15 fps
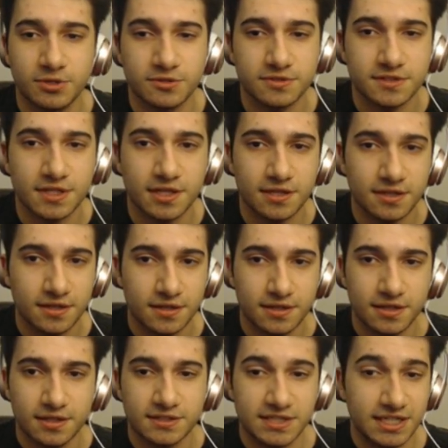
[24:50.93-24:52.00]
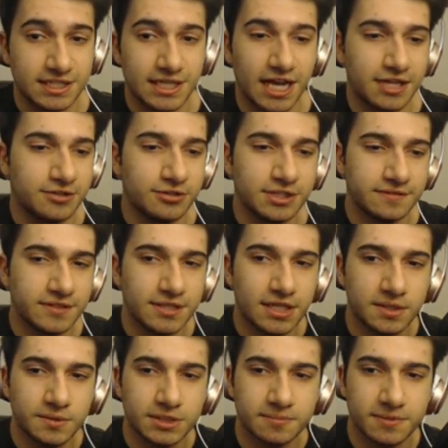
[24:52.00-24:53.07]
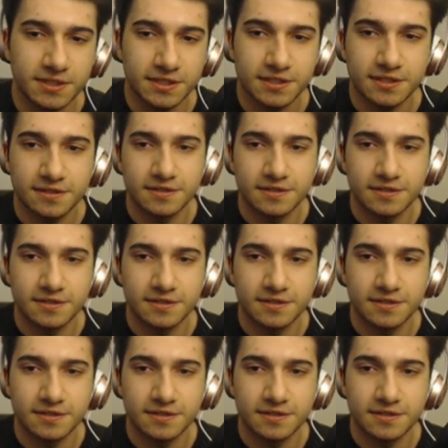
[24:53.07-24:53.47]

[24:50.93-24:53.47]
post that because I couldn't even get Wing Blade.